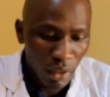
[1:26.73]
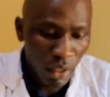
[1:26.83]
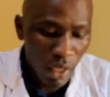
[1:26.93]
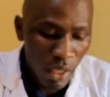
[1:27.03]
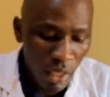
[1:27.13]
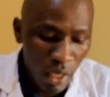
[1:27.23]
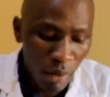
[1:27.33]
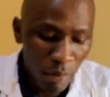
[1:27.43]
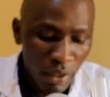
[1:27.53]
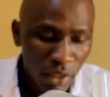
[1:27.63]
A, I
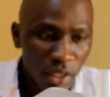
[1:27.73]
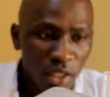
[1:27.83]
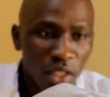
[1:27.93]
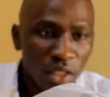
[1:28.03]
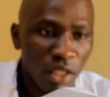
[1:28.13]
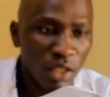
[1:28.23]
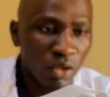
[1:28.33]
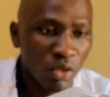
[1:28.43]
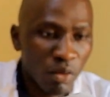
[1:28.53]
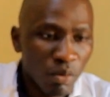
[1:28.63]
place it in this test
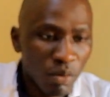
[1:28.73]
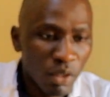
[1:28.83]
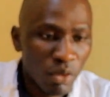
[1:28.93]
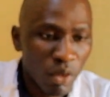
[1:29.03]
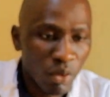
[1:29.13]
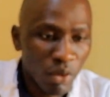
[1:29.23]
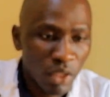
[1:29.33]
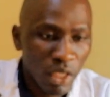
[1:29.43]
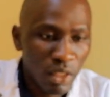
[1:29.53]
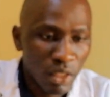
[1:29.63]
tube. This one
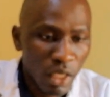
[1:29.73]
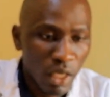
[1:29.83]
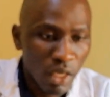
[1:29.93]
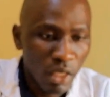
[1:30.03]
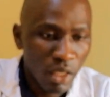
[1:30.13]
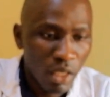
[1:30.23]
contains A.